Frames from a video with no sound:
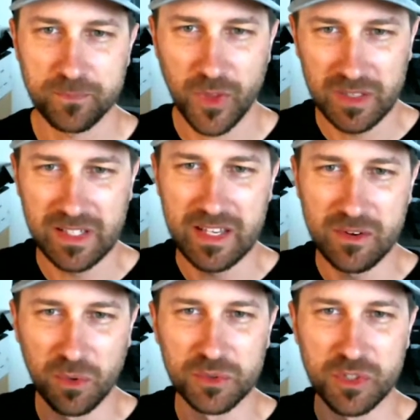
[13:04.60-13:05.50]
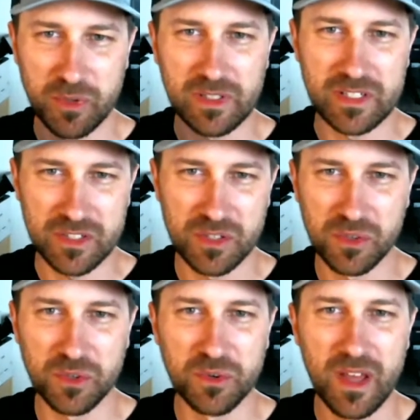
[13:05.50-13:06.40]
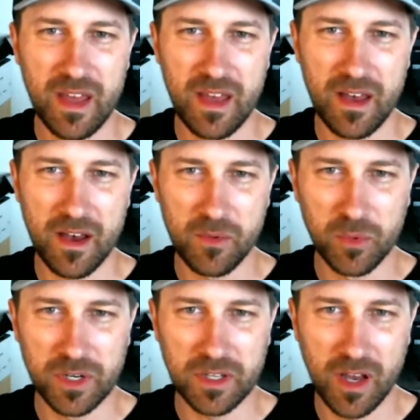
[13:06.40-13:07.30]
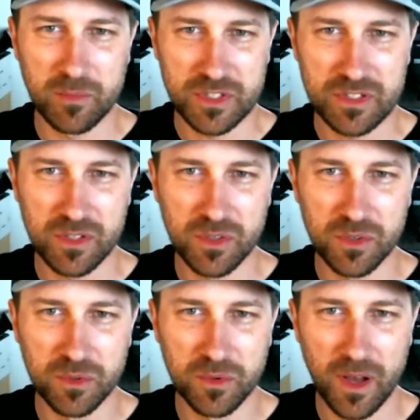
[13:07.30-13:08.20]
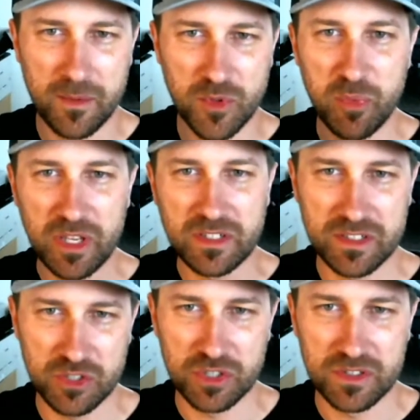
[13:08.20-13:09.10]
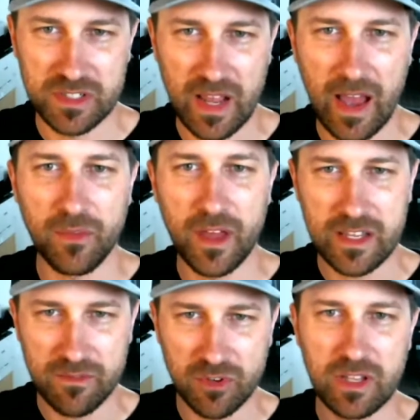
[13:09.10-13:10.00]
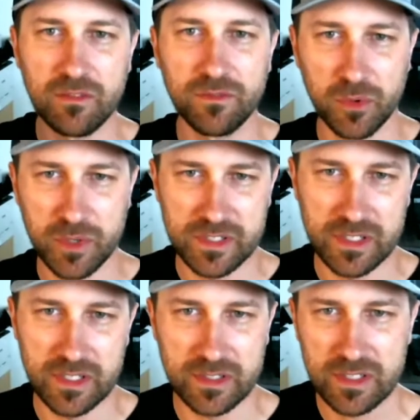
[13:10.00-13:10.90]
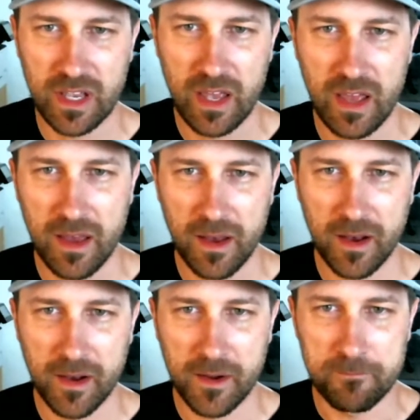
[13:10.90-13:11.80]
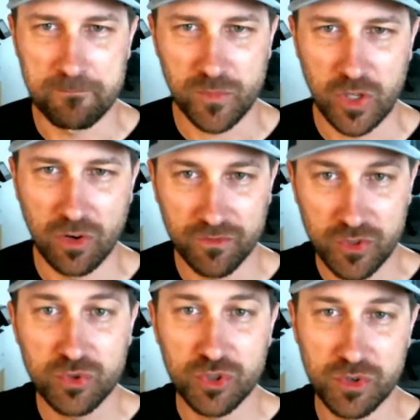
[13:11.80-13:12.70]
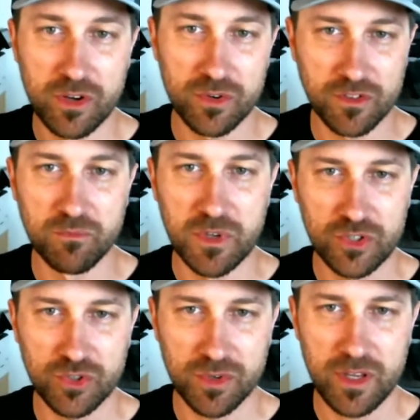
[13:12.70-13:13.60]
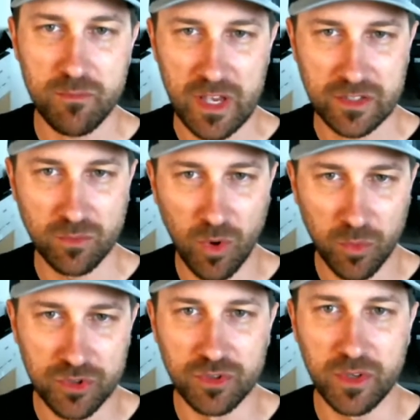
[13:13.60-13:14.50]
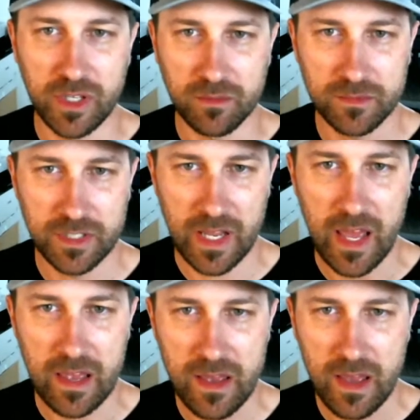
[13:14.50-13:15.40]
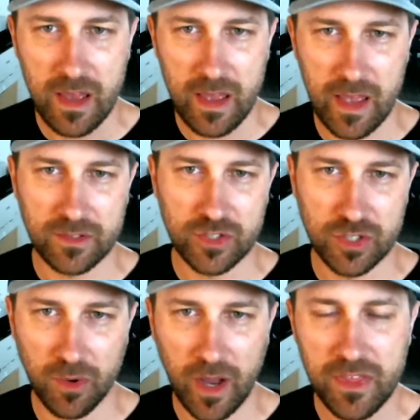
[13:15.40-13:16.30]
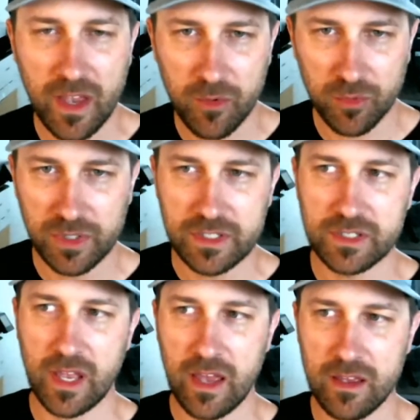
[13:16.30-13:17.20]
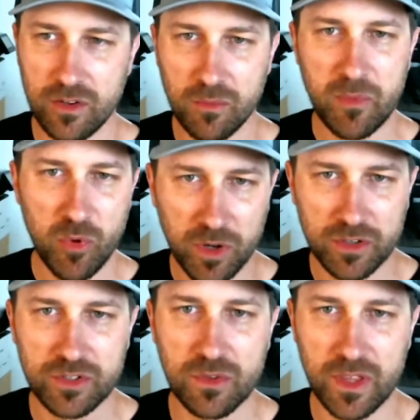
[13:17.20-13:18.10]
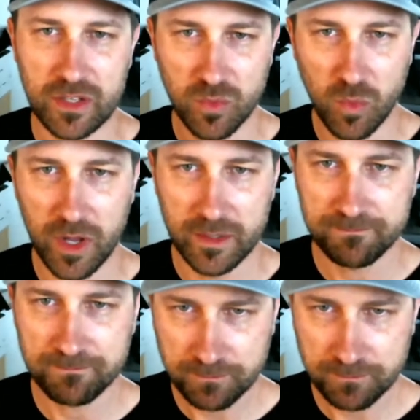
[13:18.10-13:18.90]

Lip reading: lead ultimately to when it comes to the big decisions, and how that even influences future years of ministry based on what we're doing today. And so I think I would really say maybe one or two things. One,